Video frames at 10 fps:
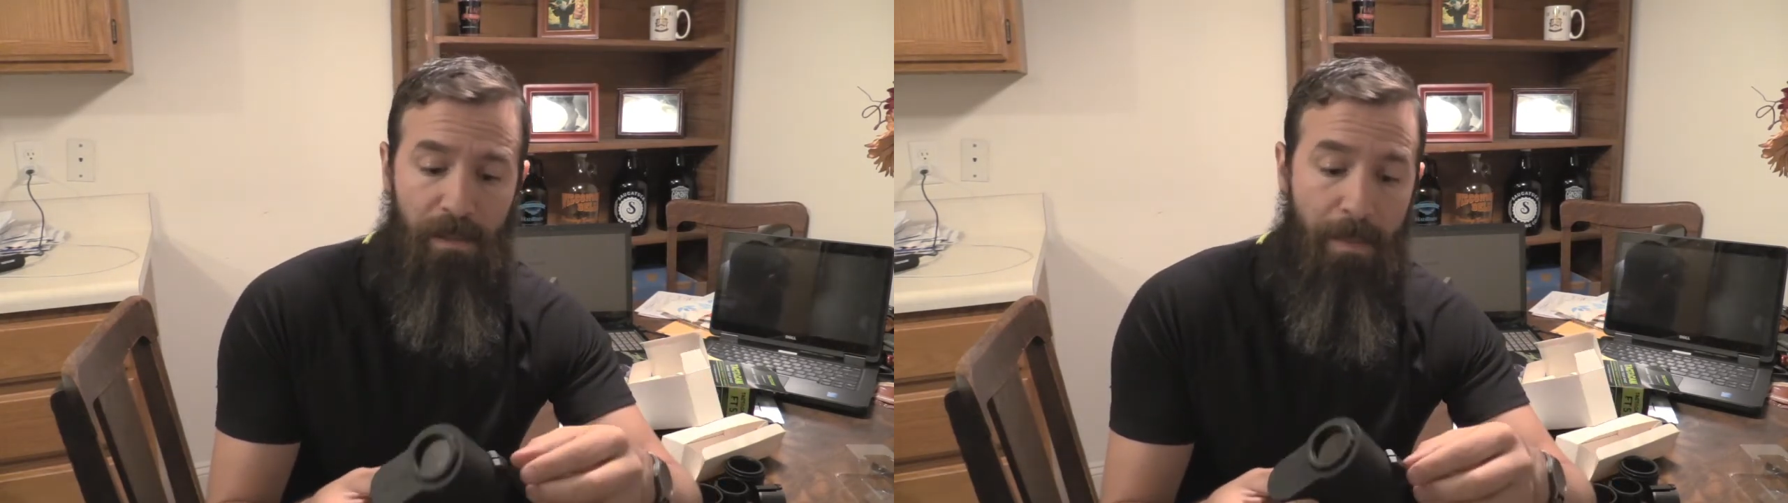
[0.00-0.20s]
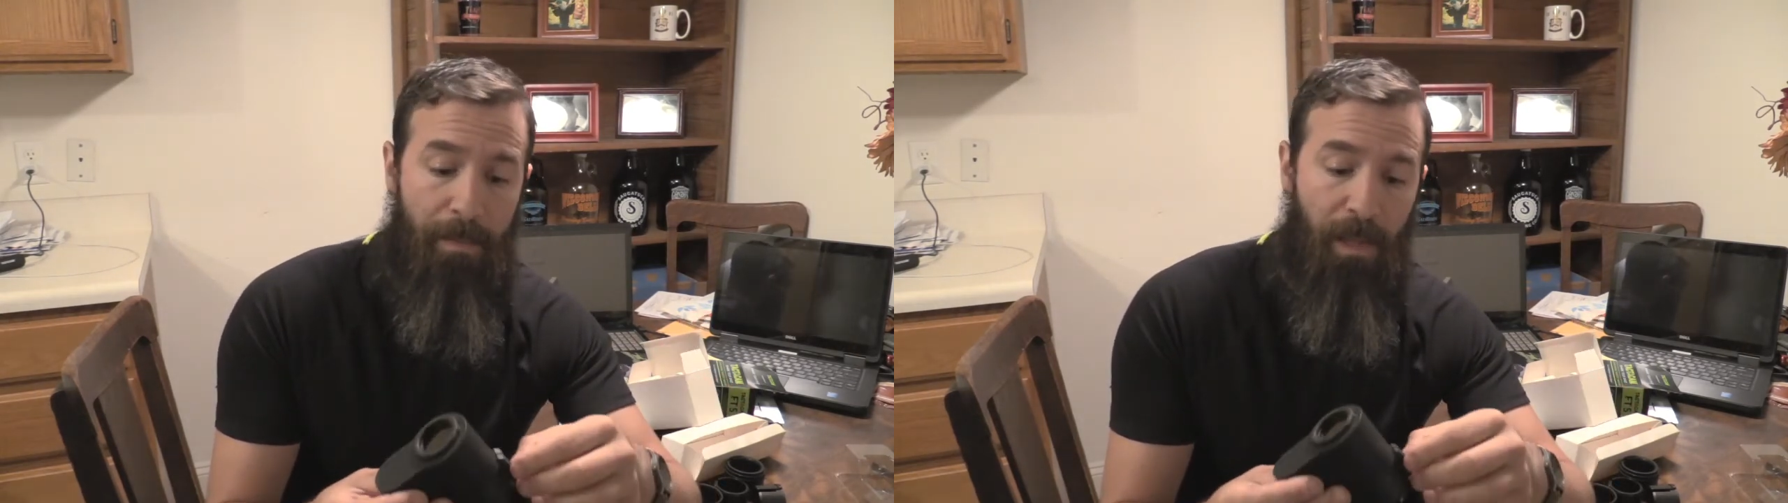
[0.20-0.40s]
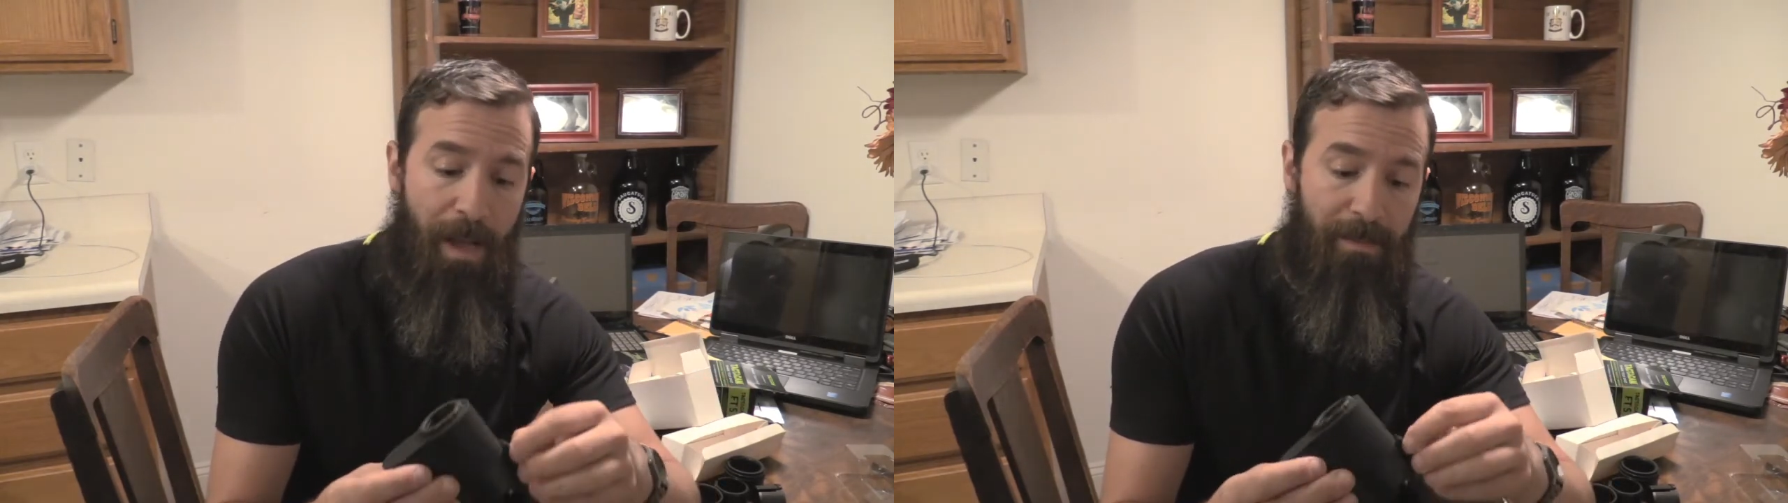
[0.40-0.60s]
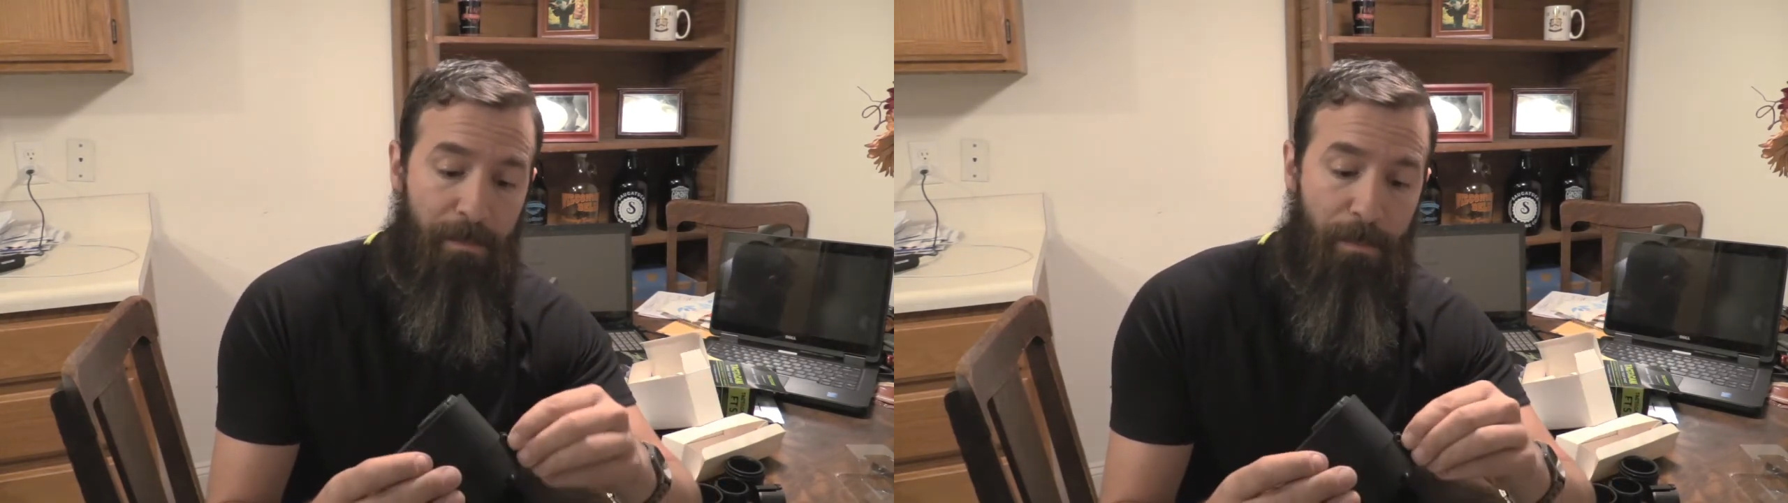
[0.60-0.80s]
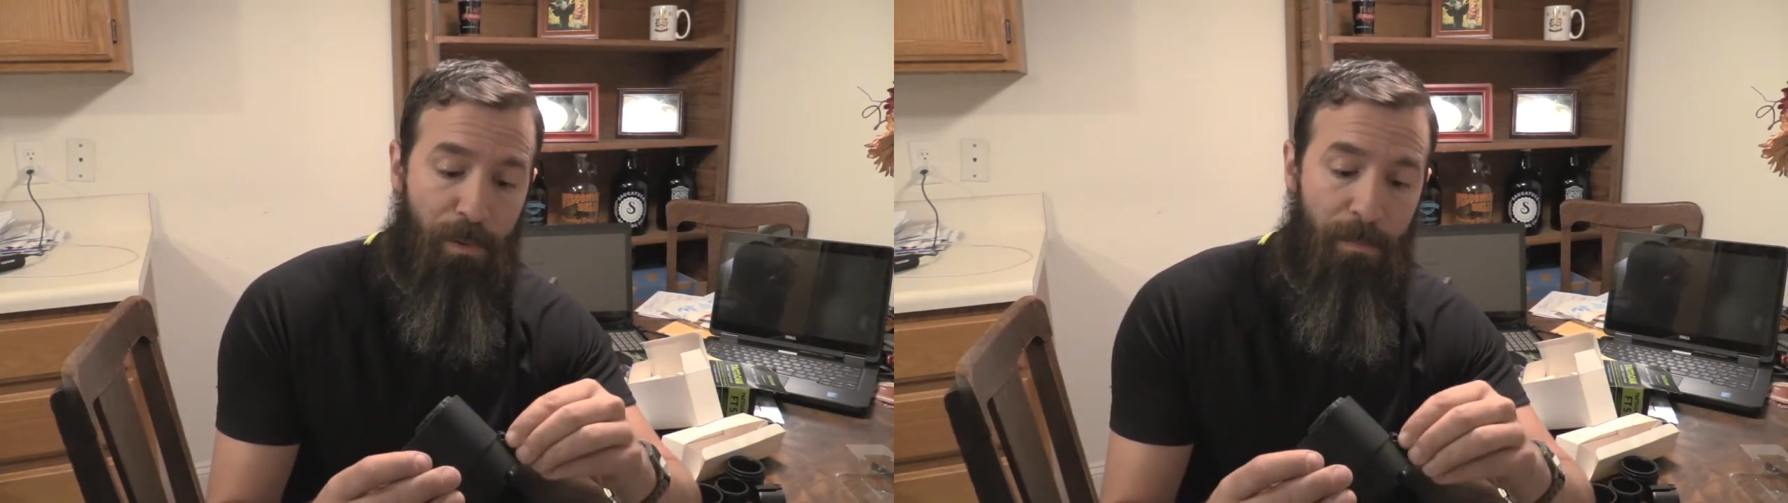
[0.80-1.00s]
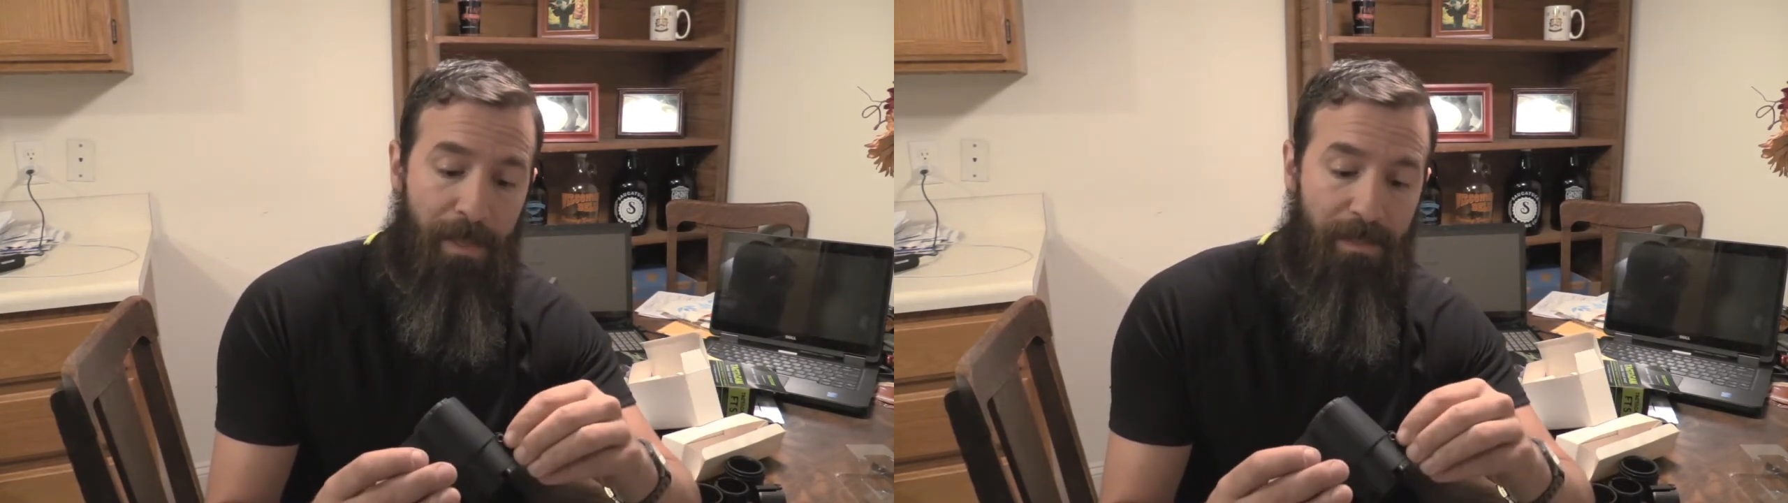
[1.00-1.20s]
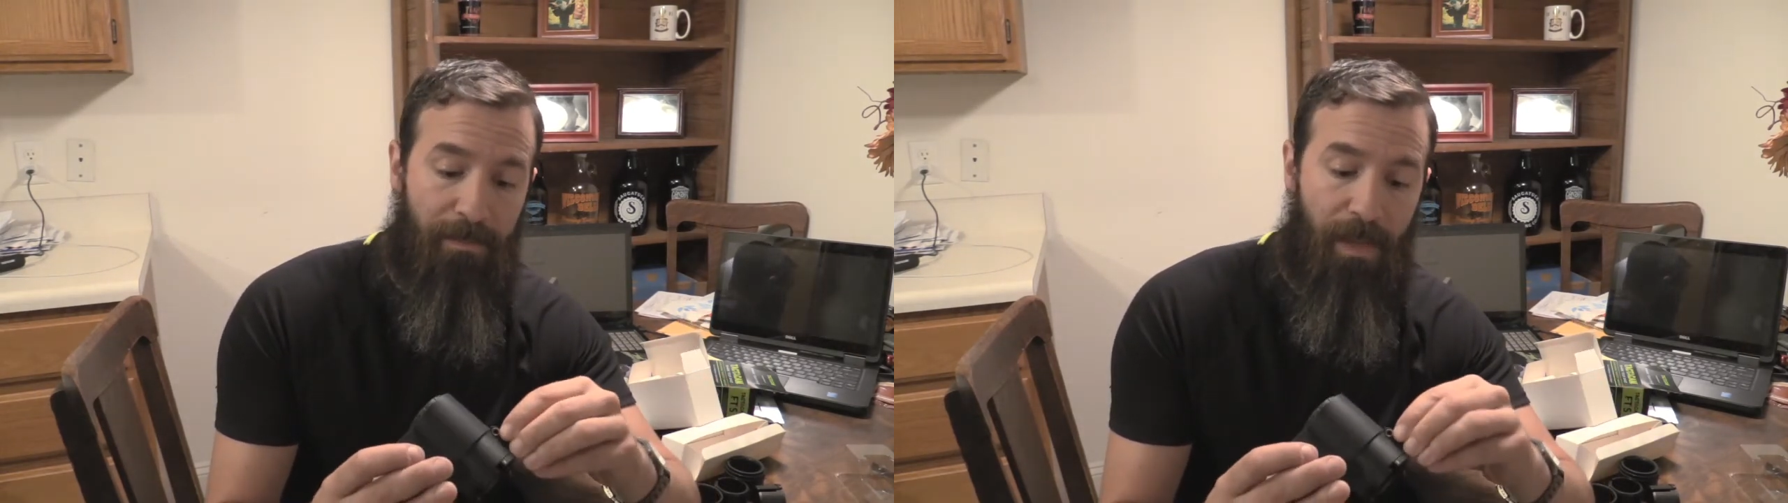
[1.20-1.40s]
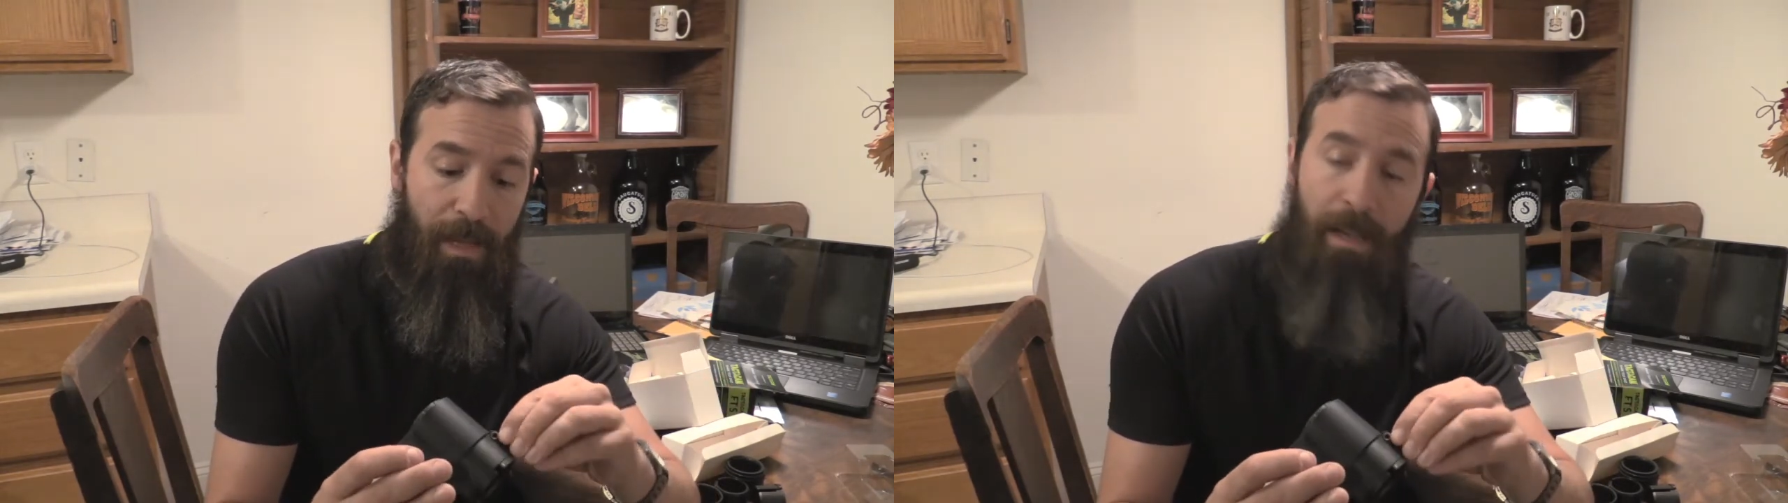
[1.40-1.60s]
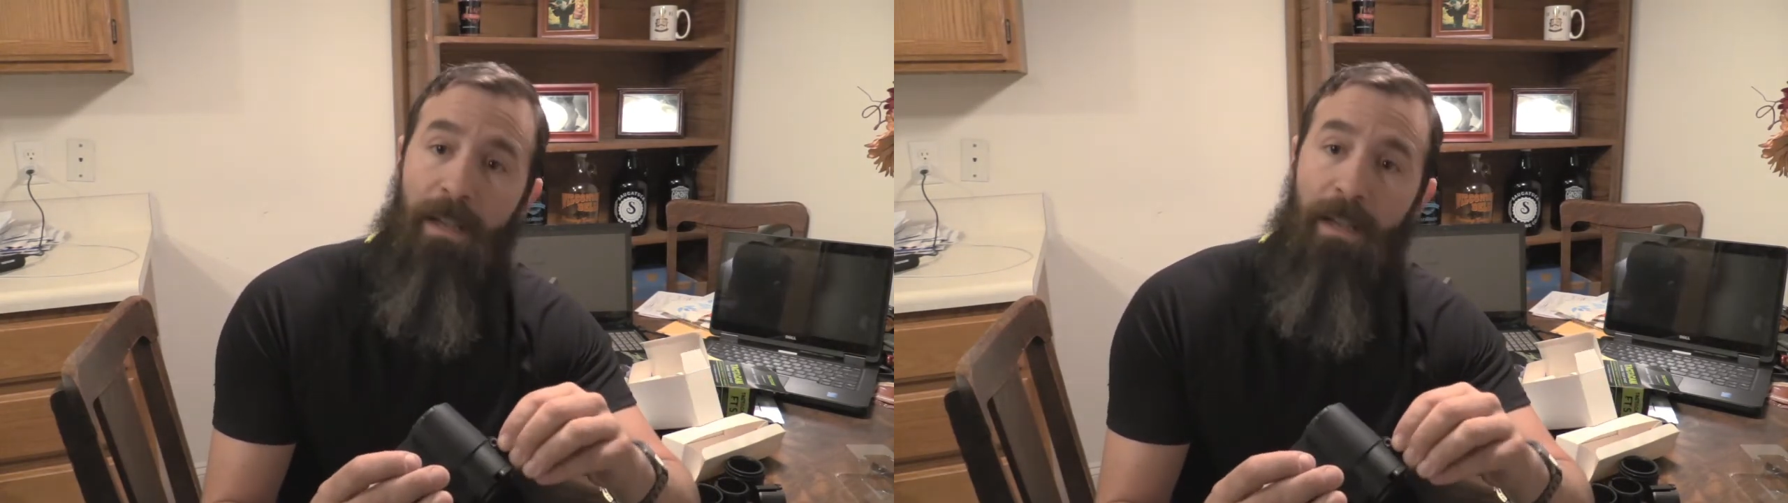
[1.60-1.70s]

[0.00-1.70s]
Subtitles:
so maybe they'll have some improvements if they